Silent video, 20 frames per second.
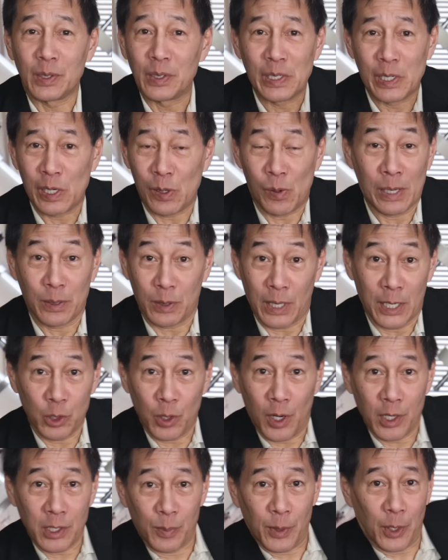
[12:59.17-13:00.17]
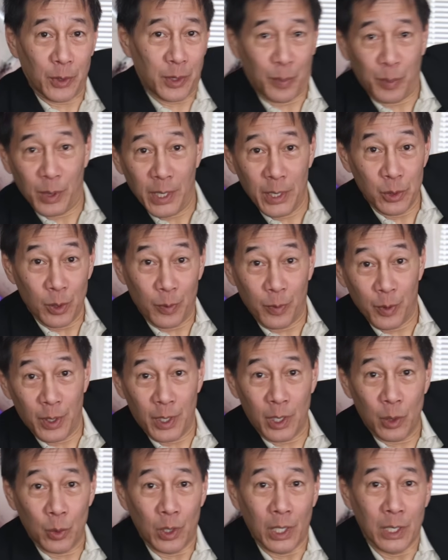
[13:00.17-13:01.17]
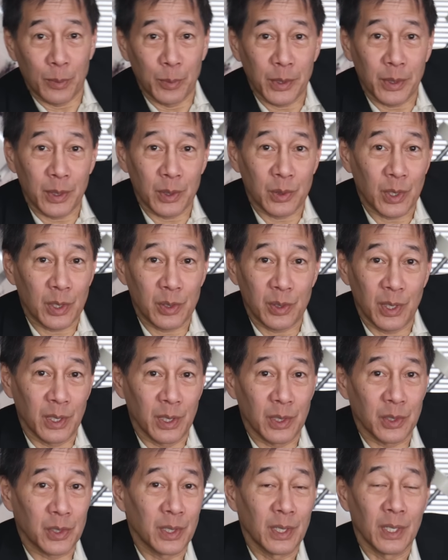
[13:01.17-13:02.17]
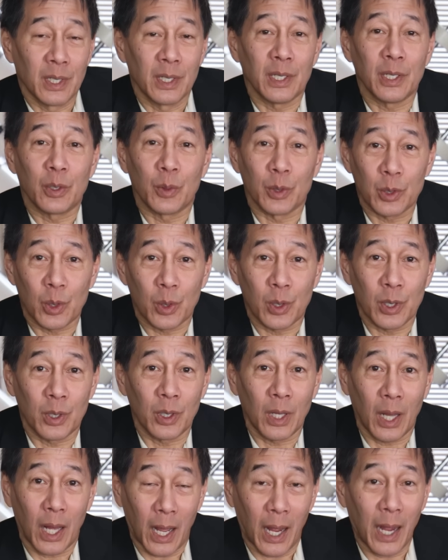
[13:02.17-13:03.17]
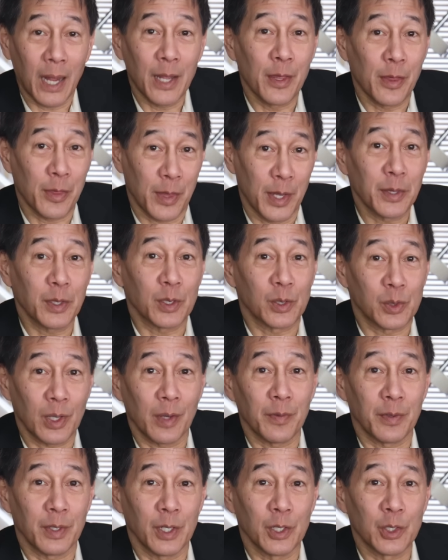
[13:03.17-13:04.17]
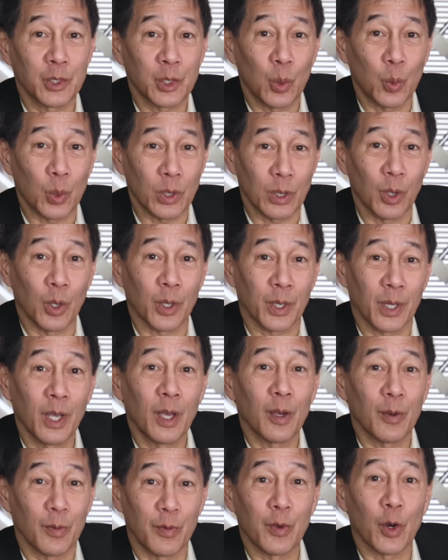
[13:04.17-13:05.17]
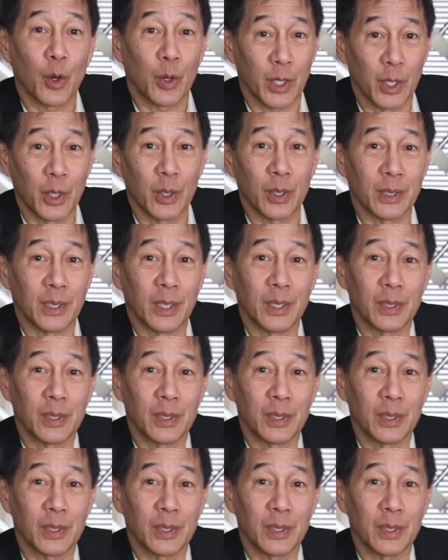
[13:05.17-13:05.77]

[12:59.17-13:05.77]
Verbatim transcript: You know, I, I talked about the place over there where I'd put the 16 inch equatorial. I think the 7 inch would look very good